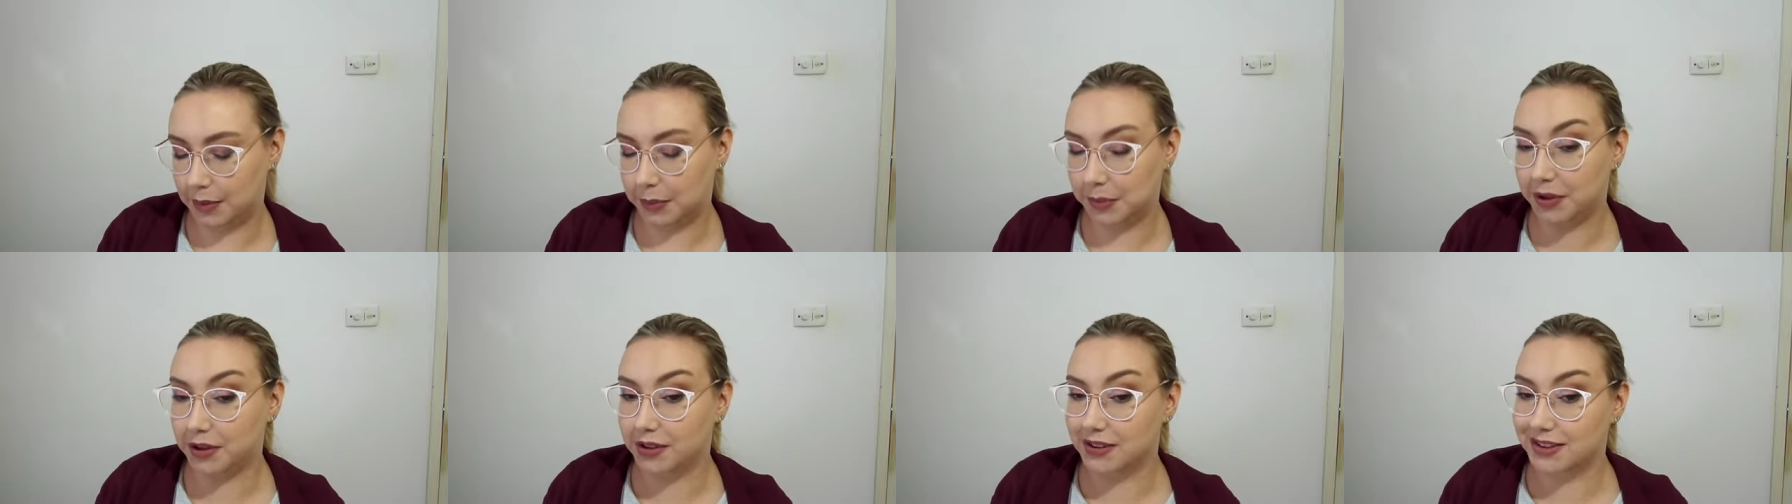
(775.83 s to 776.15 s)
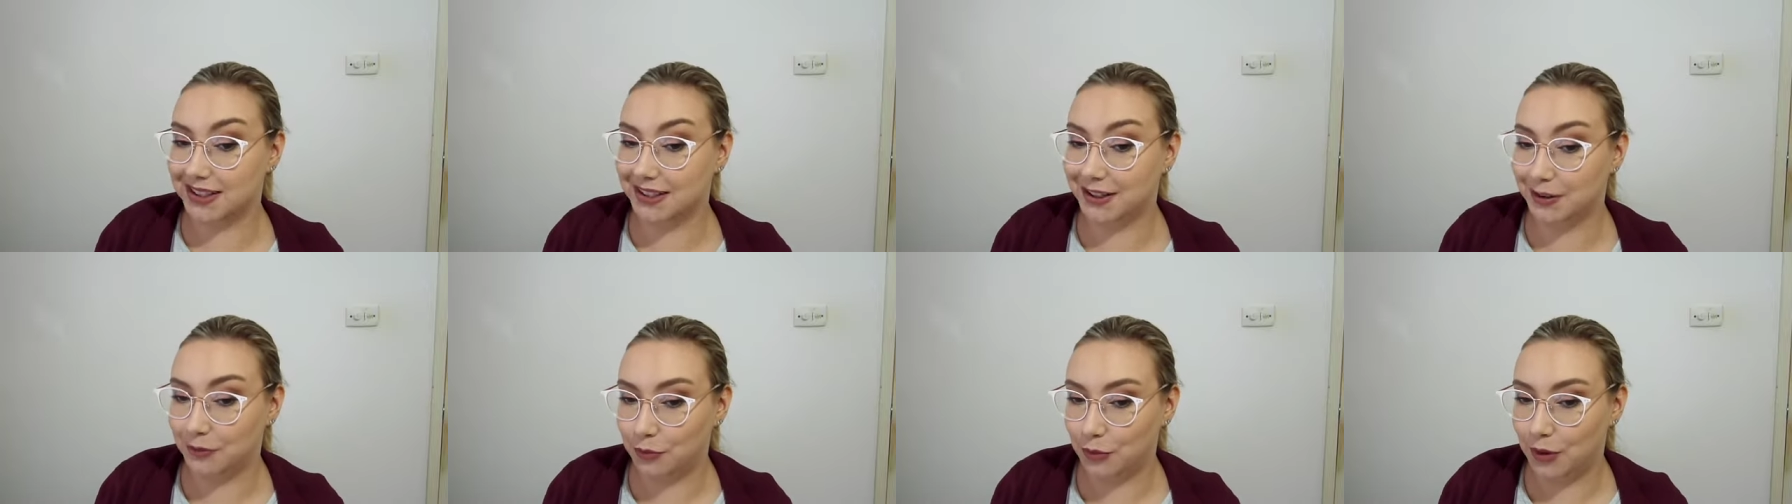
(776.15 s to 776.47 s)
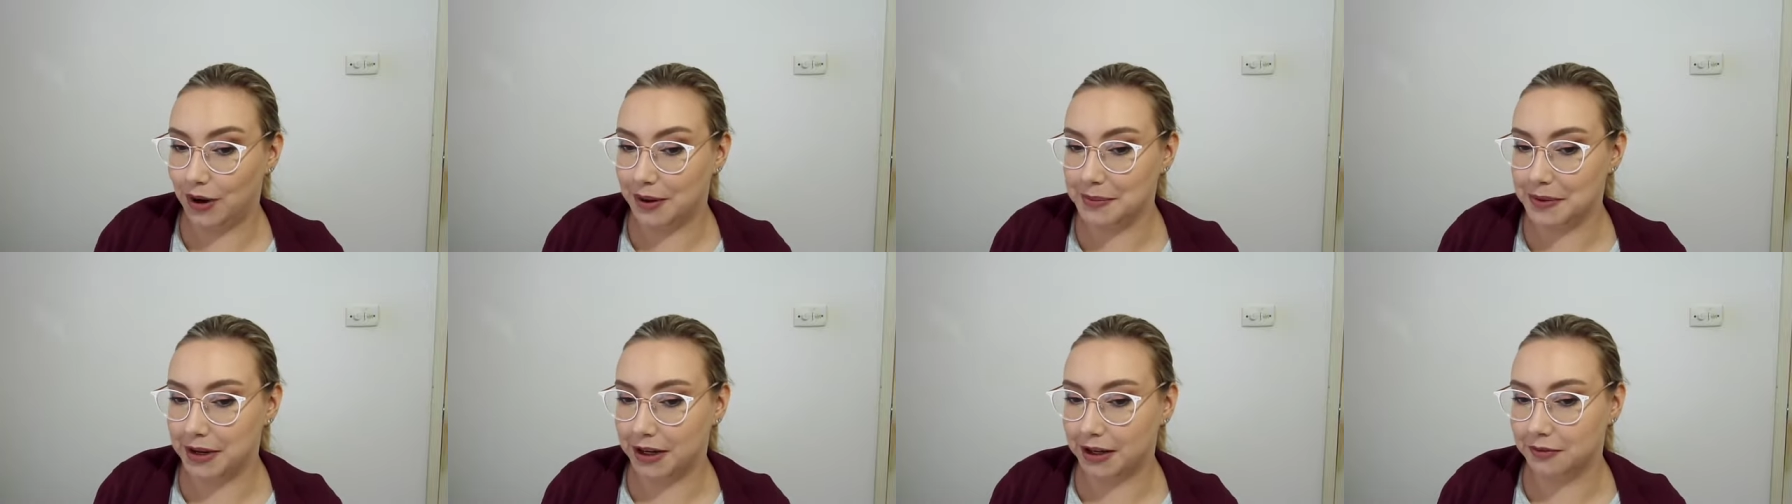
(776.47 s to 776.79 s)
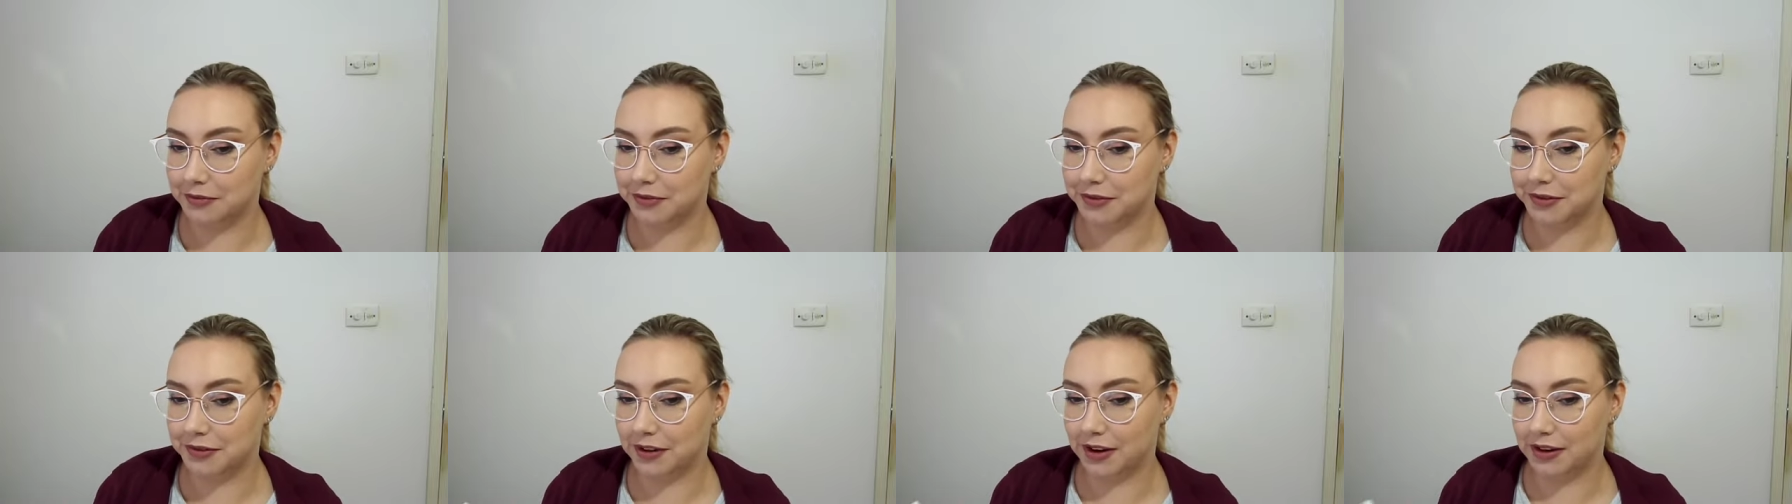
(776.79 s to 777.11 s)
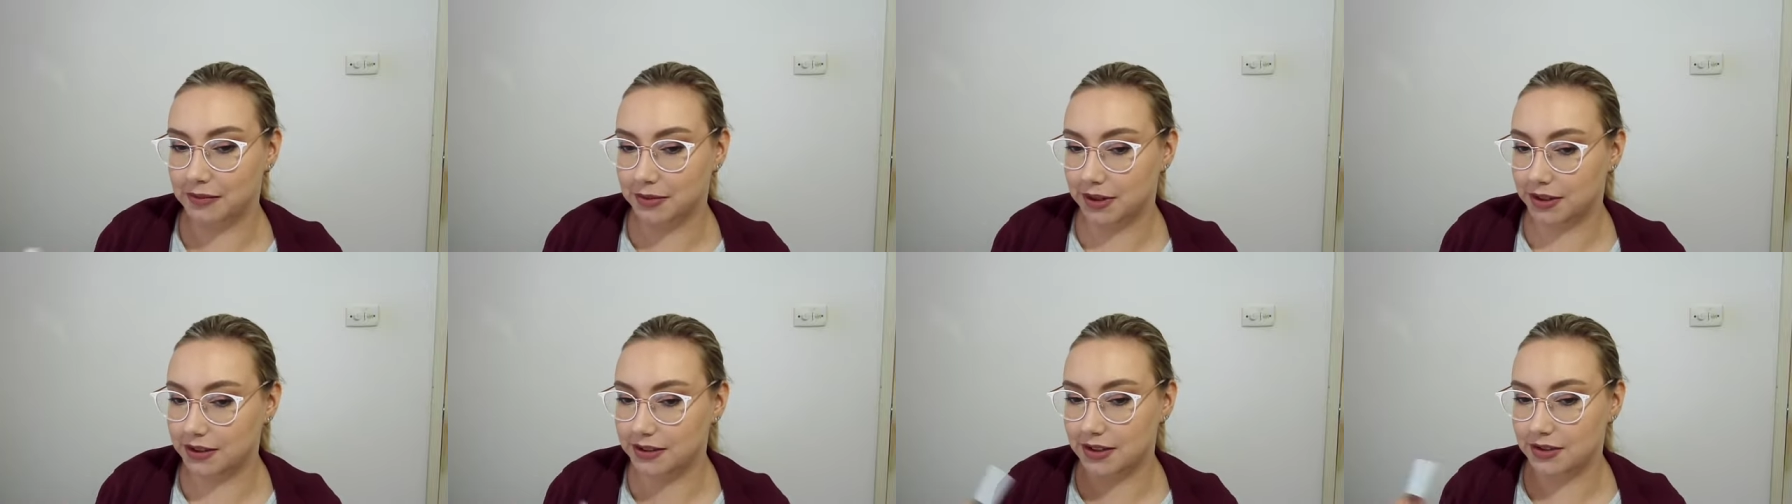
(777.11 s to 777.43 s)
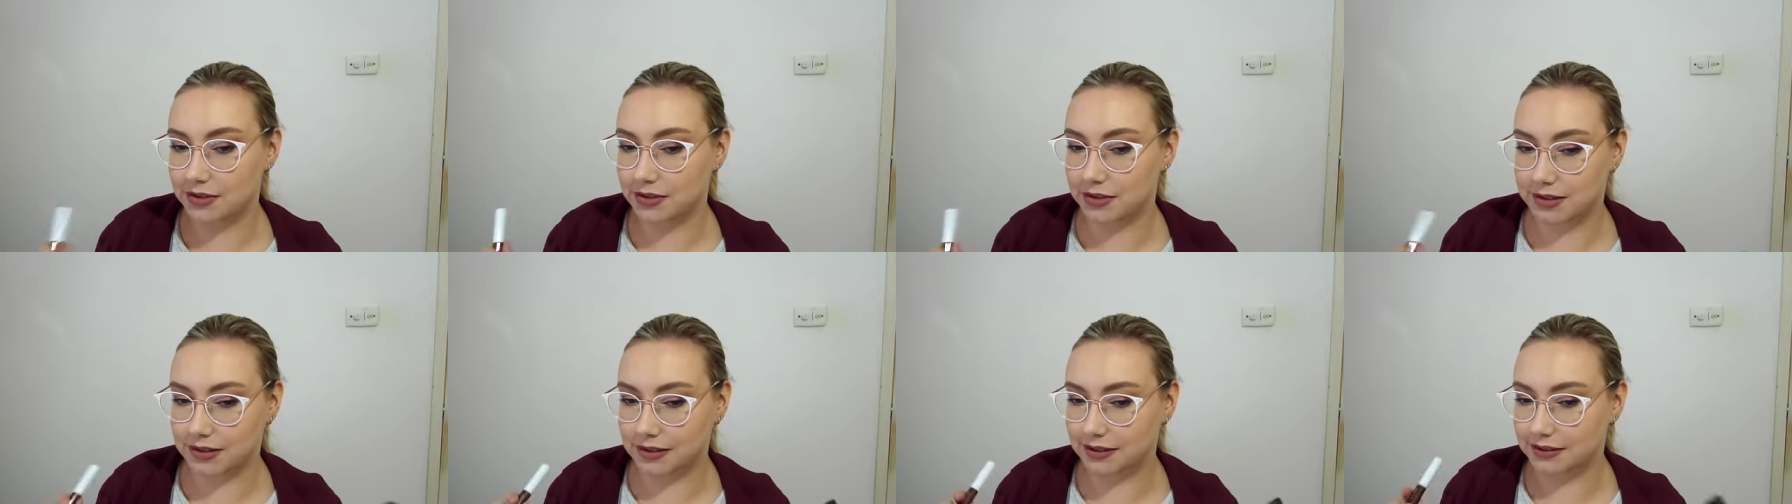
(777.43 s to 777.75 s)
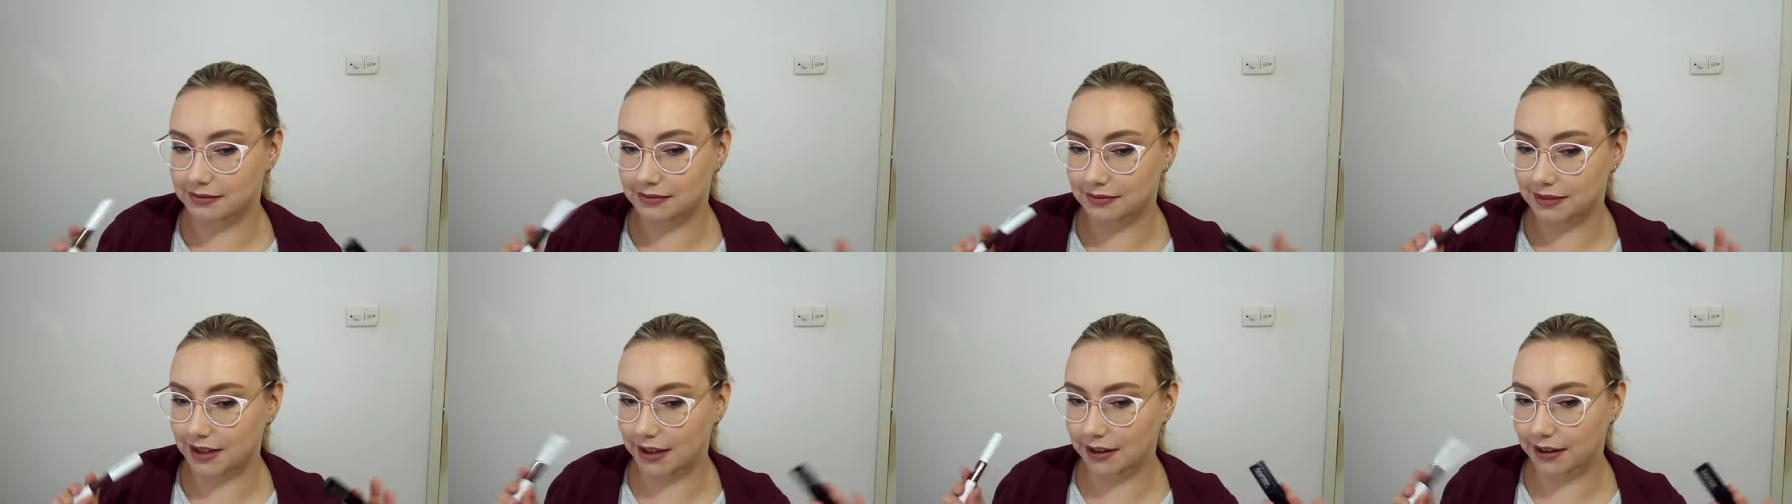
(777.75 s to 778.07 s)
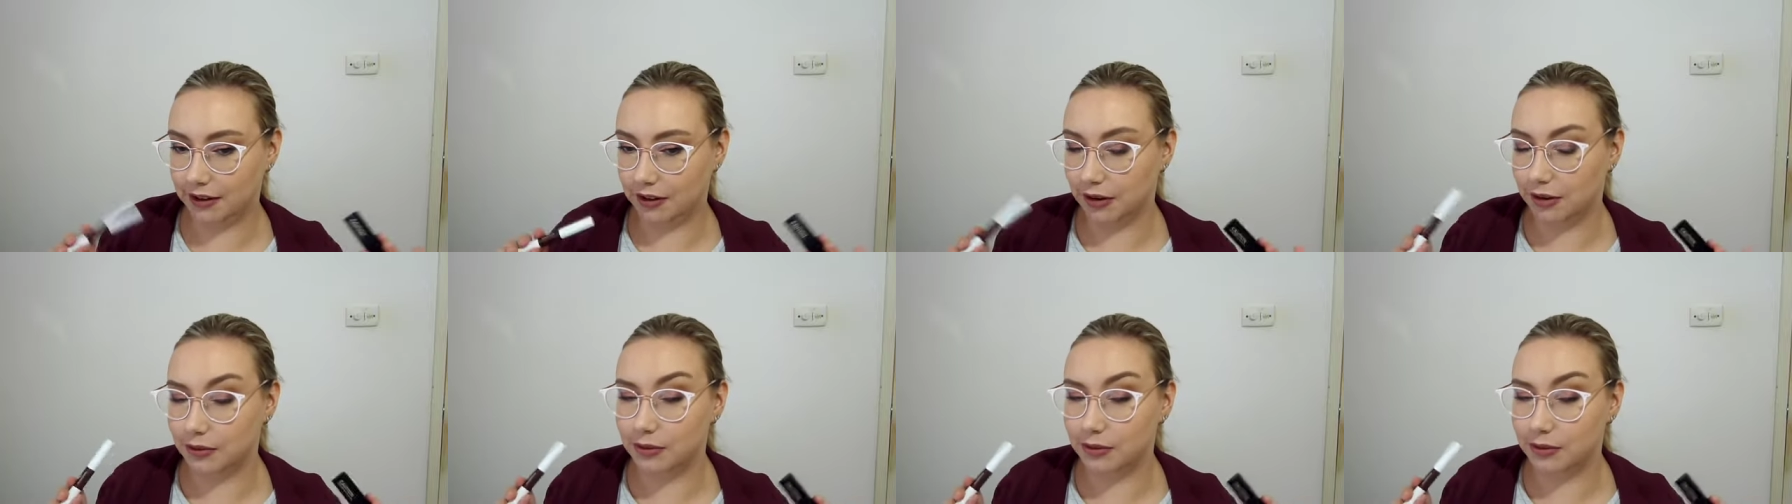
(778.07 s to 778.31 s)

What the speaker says: because I didn't wear makeup for 5 months, I just let it go.